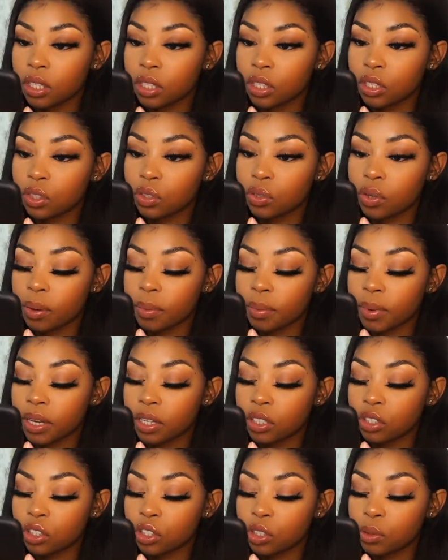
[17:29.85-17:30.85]
so I
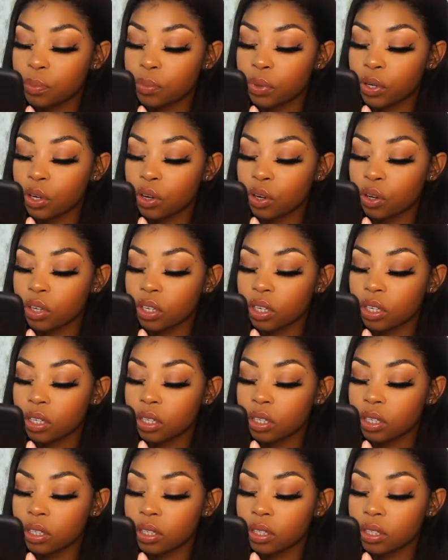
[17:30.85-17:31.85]
might just put it on
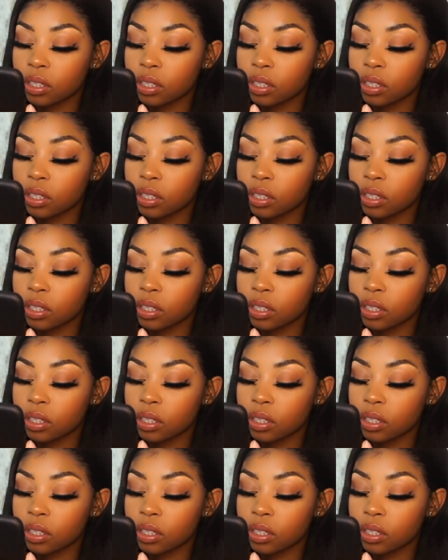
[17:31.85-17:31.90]
a